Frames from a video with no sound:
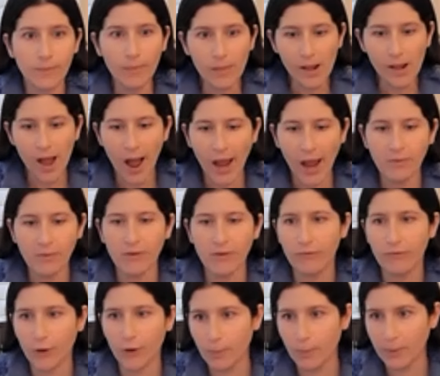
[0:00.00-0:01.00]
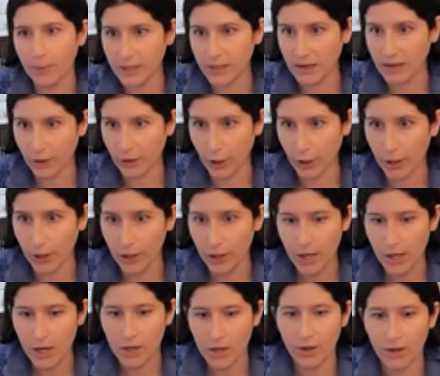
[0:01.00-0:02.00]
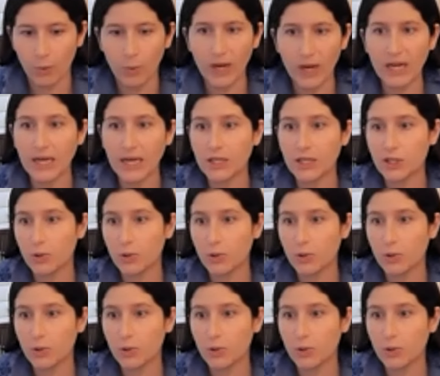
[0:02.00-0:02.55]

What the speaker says: I am a firm believer that we need